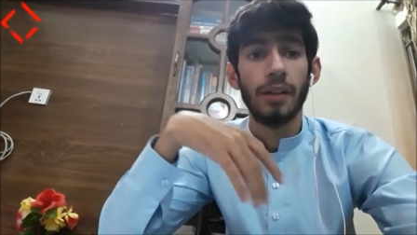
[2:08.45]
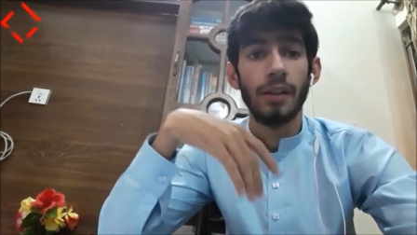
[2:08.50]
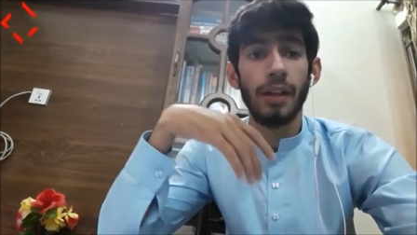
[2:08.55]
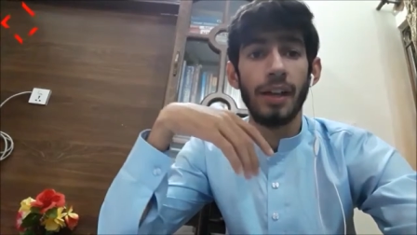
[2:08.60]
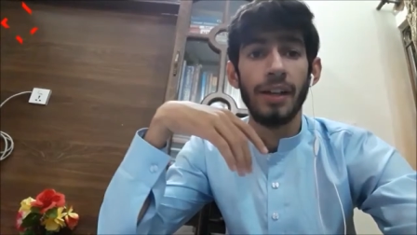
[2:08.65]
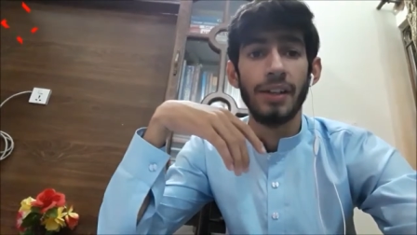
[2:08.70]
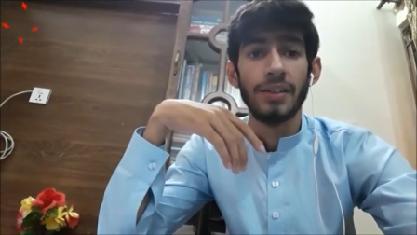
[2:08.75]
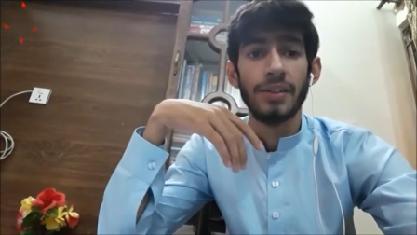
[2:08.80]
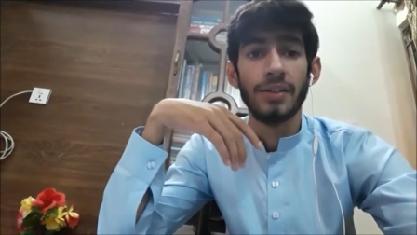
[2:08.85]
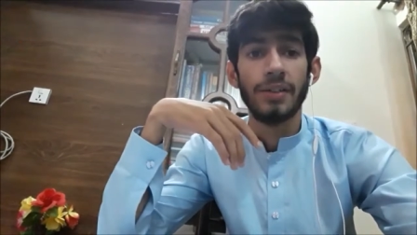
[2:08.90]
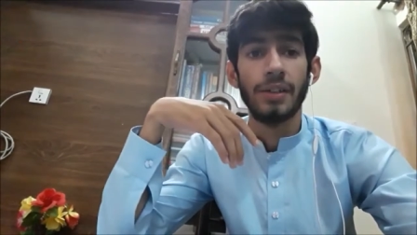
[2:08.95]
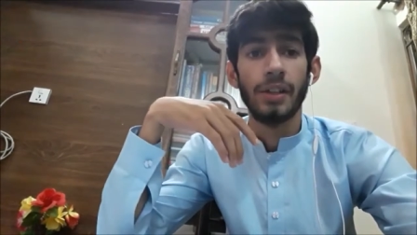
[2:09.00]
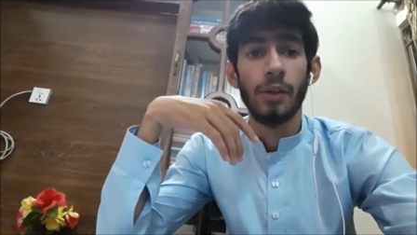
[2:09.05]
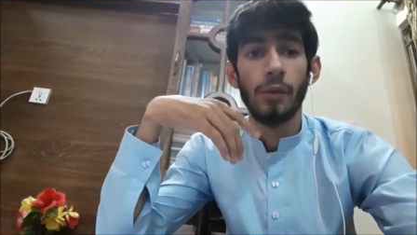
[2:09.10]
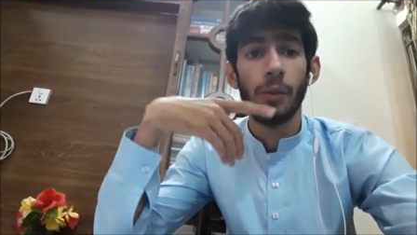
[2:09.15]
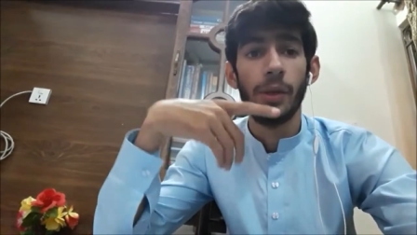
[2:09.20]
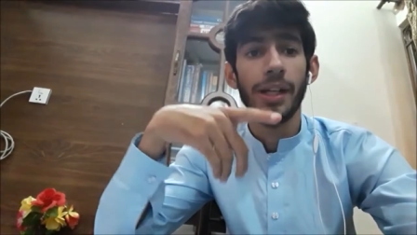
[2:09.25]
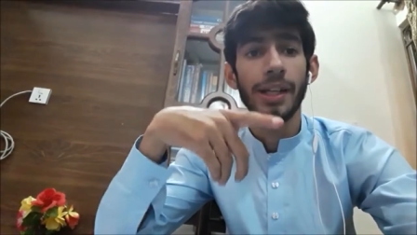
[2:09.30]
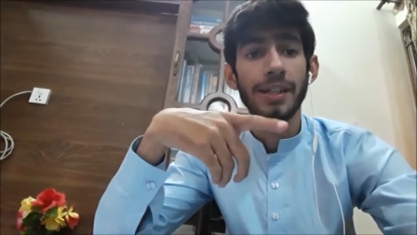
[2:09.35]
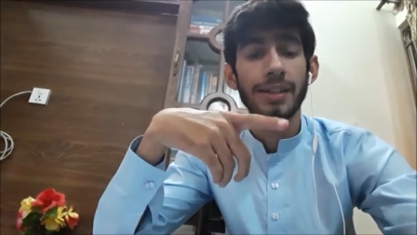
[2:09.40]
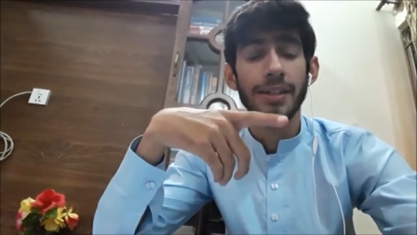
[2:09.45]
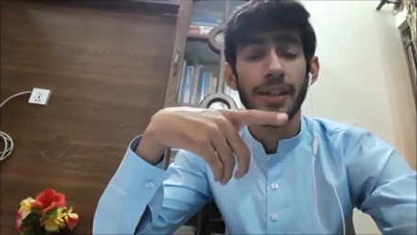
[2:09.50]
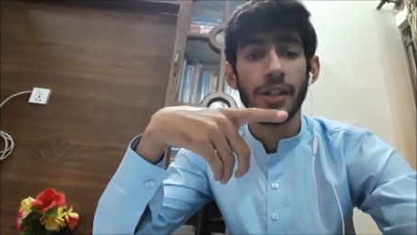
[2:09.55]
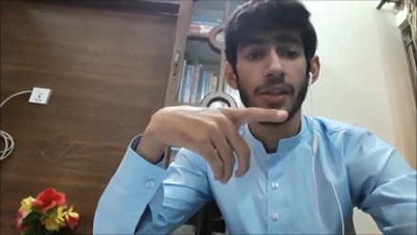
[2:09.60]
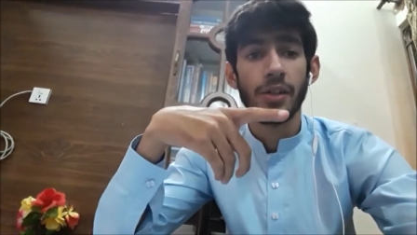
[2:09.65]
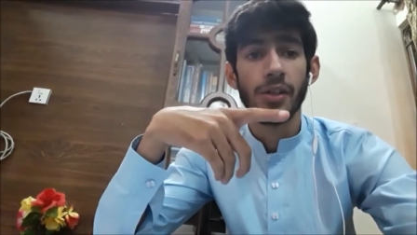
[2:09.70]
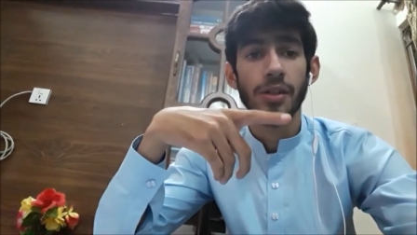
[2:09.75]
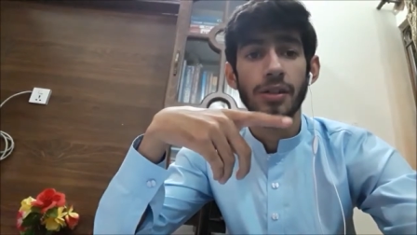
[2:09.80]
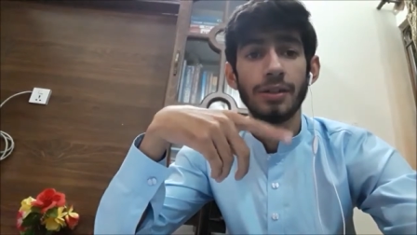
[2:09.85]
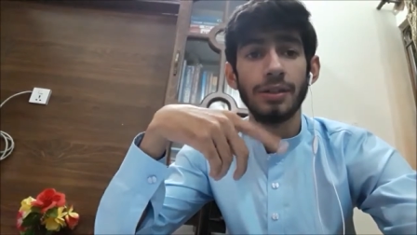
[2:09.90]
It's the reading
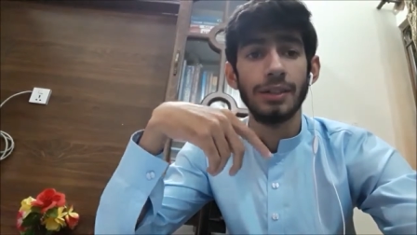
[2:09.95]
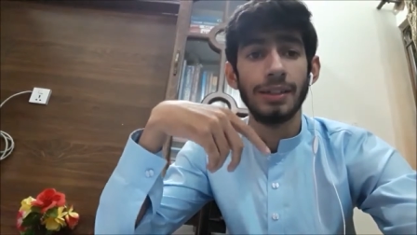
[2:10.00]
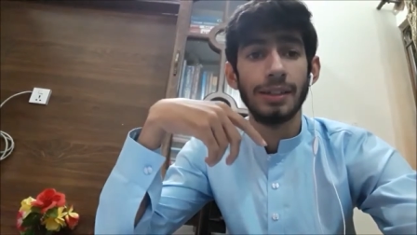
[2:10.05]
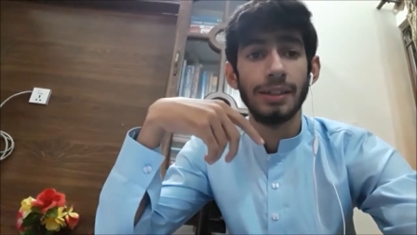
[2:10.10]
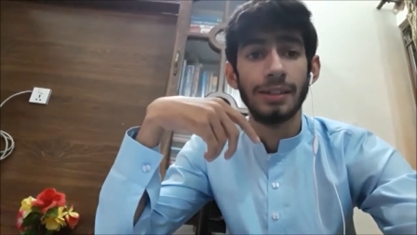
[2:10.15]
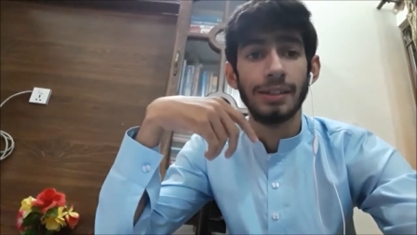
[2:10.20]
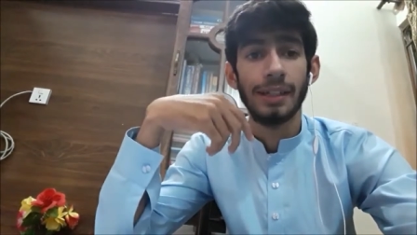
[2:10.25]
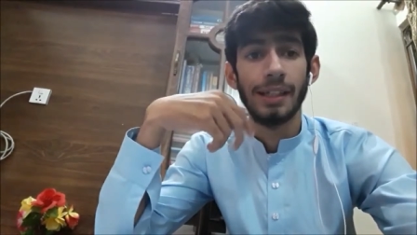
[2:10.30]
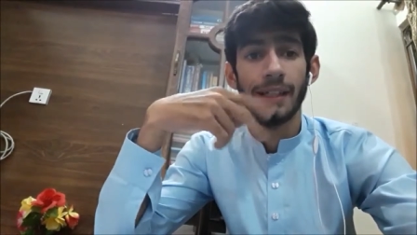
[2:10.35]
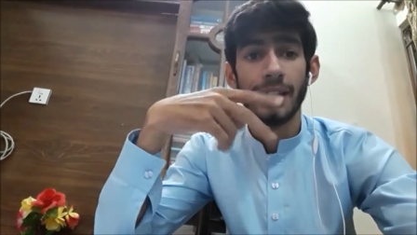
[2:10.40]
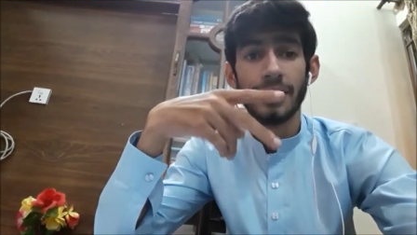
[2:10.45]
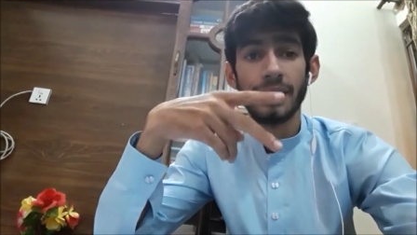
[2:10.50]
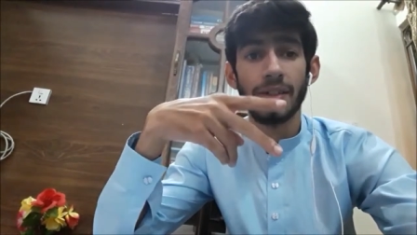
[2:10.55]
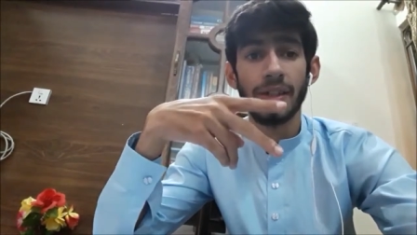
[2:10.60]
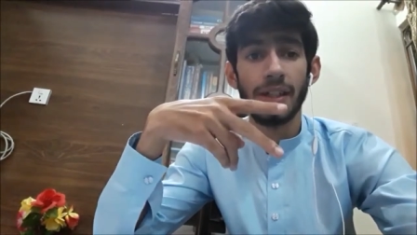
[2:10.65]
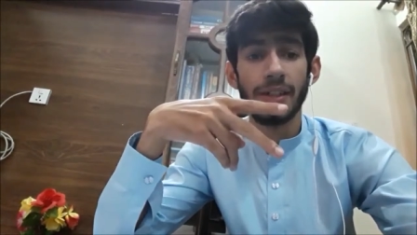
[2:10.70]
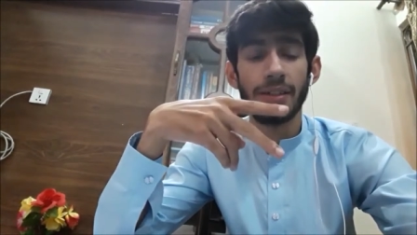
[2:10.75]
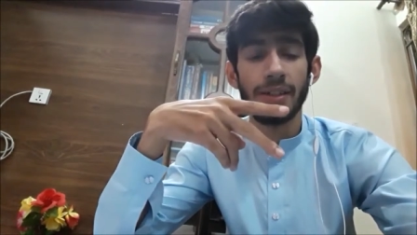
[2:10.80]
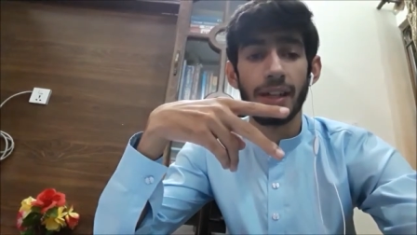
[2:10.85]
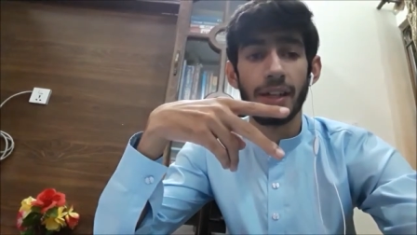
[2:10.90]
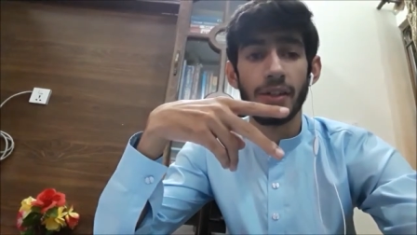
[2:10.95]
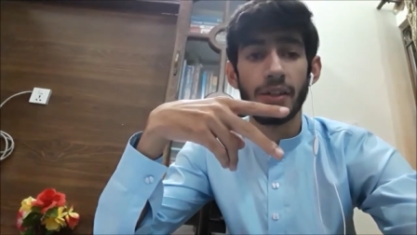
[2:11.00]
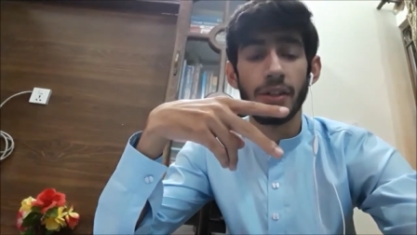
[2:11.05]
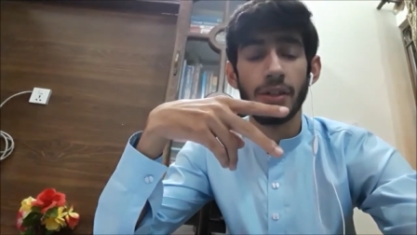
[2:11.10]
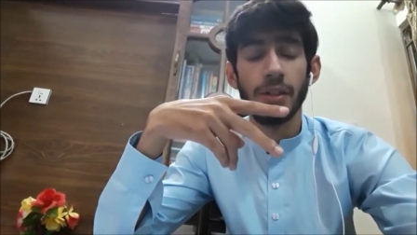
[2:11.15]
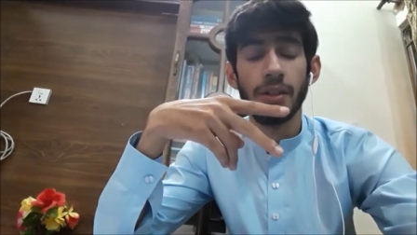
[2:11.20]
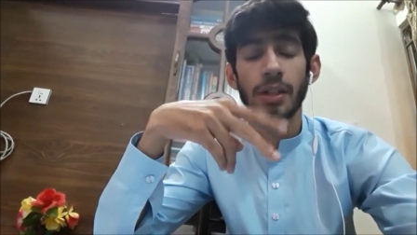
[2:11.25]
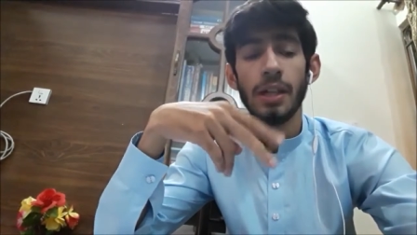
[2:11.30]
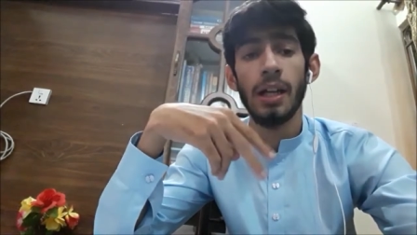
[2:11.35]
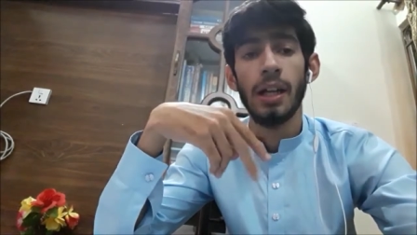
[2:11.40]
section, the listening
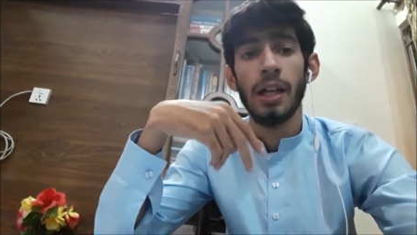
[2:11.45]
section,